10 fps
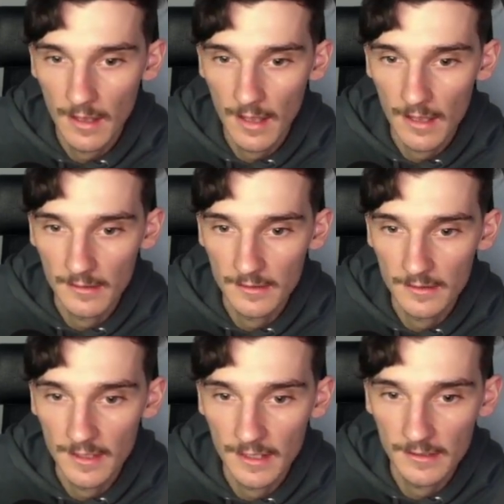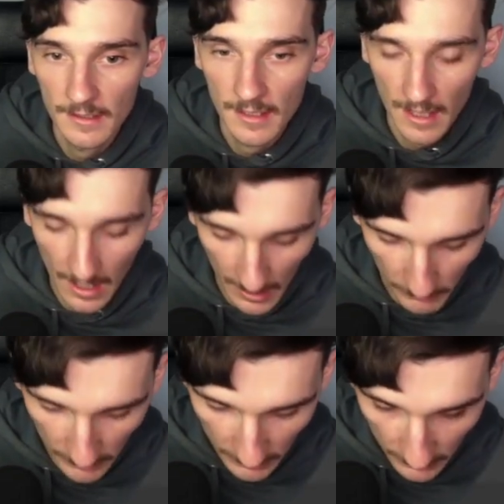and then I
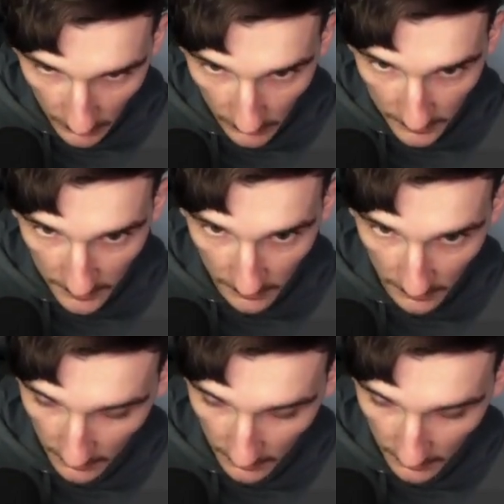will console